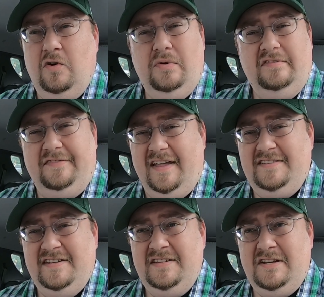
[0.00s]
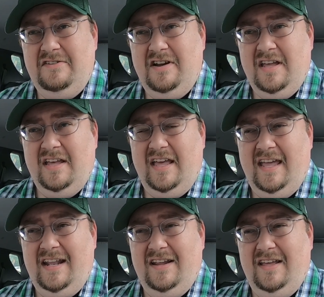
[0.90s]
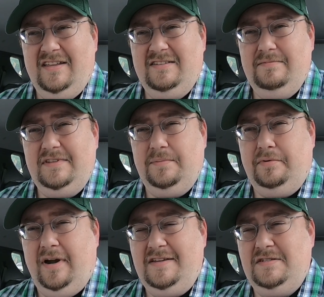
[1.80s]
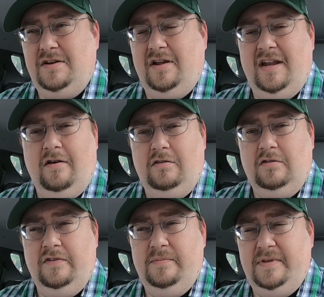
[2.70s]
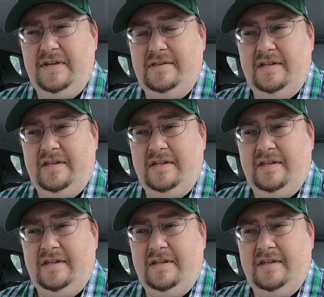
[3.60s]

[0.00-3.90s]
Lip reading: always find a ton here, and it seems like the prices are kind of all over the place.